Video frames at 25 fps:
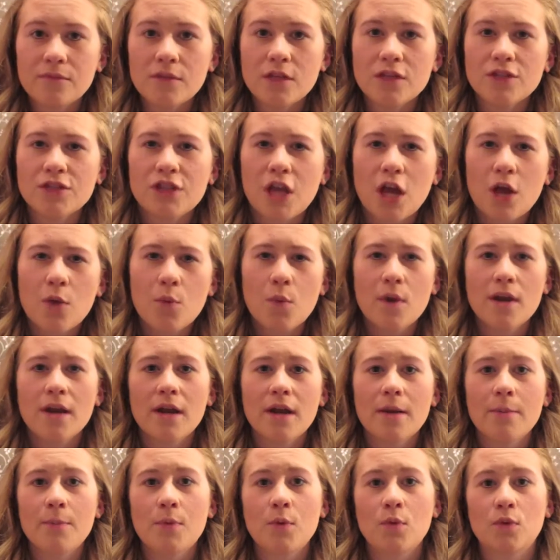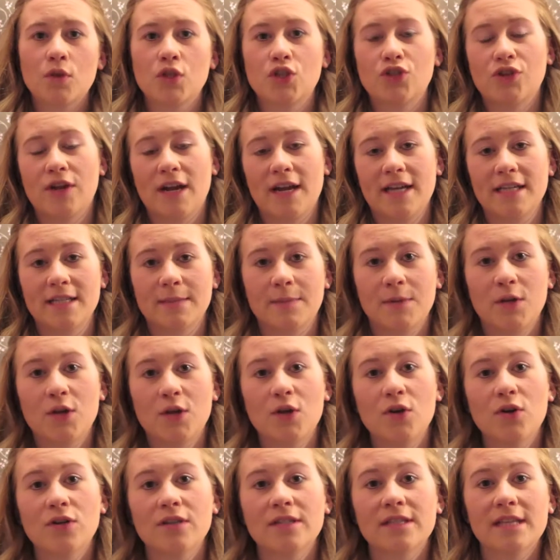So when I bought the dress,
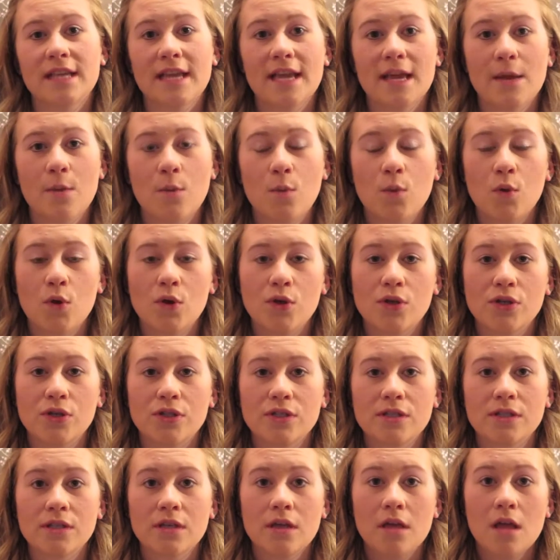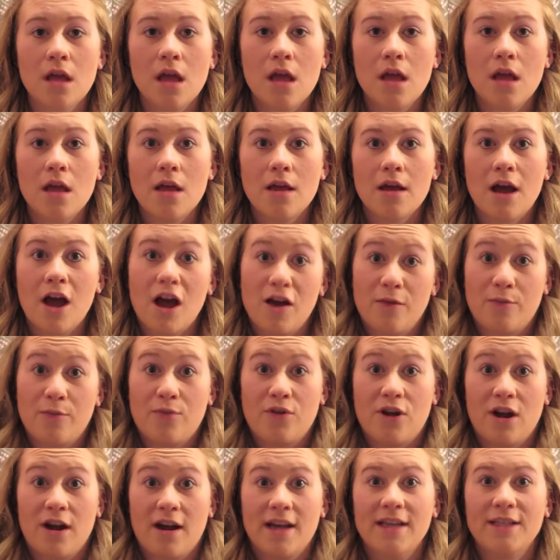because it was half
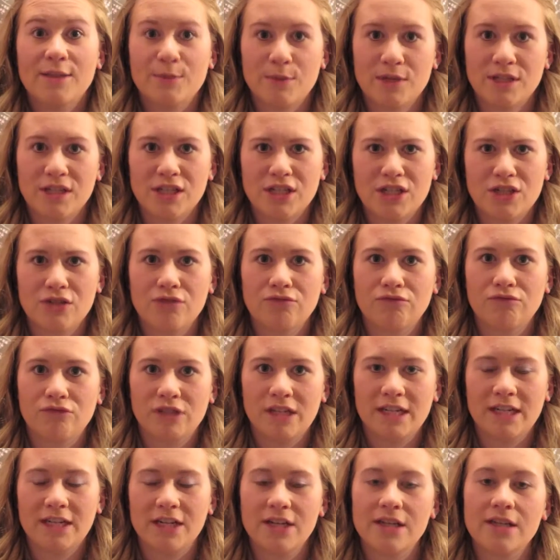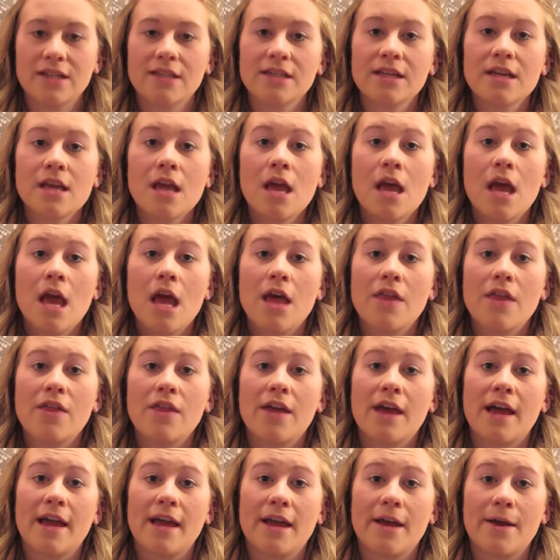price, which is really good,
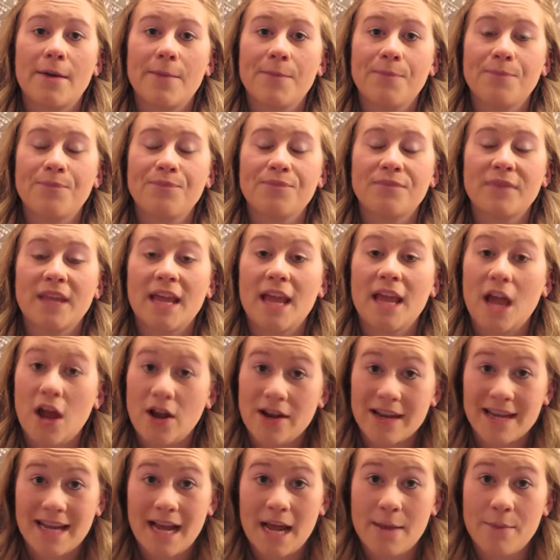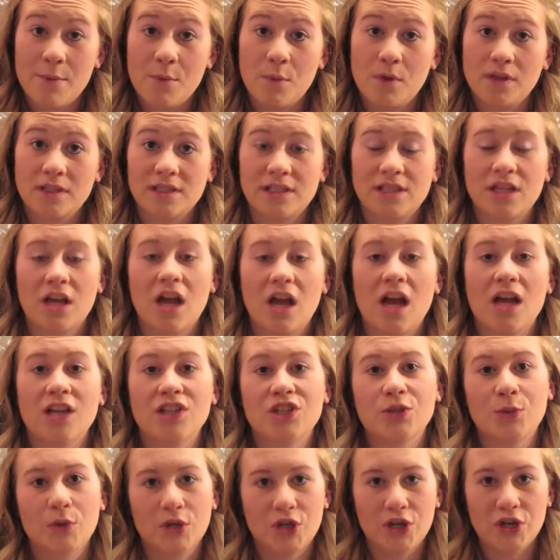it only came in one size,
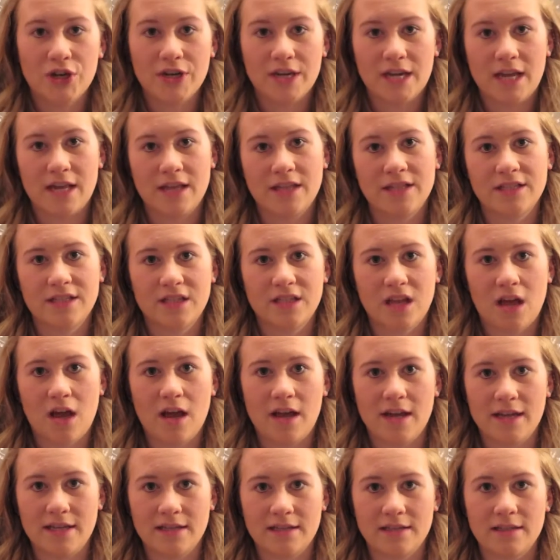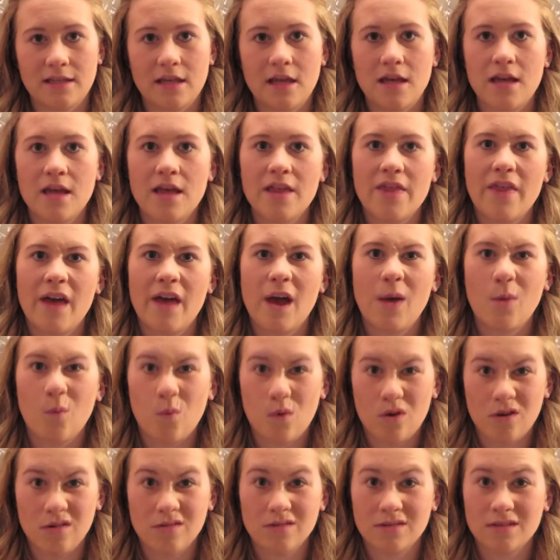so I couldn't get the size that
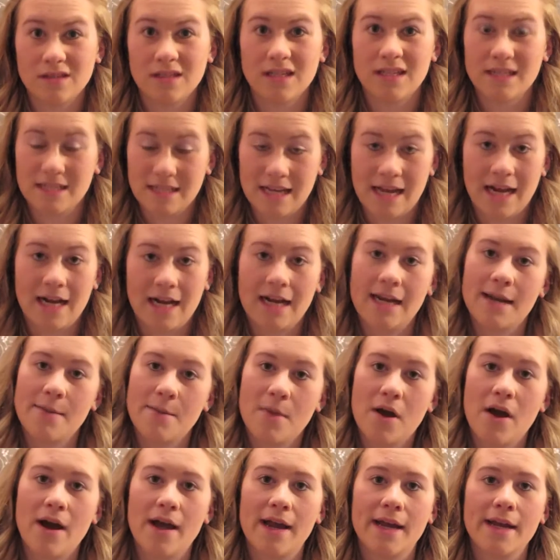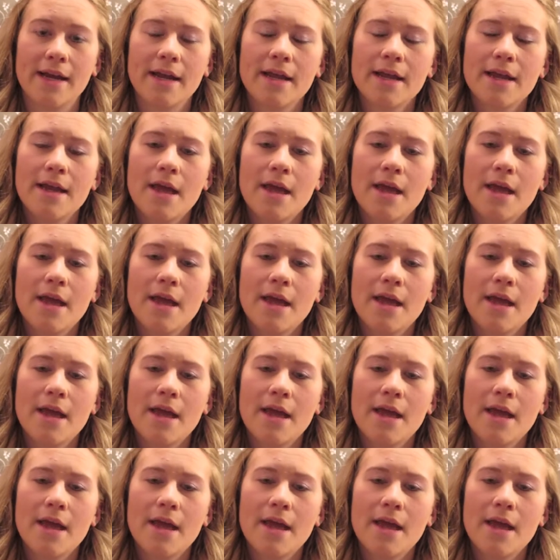was exactly mine.